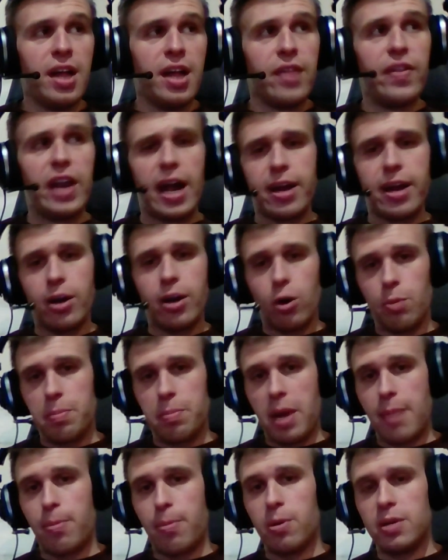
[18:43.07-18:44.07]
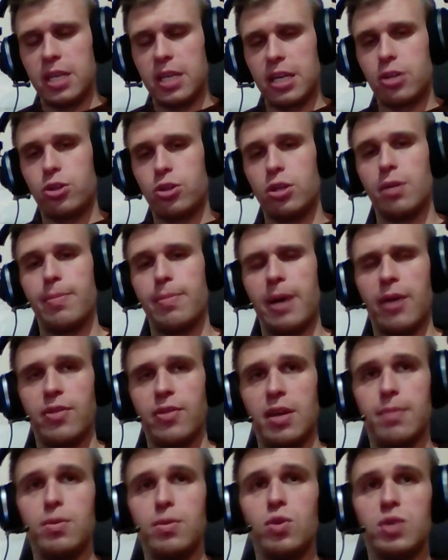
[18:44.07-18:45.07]
then I hope my prediction about
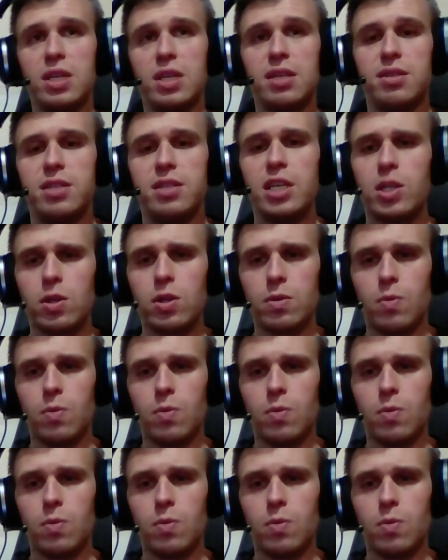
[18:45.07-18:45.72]
them using Secret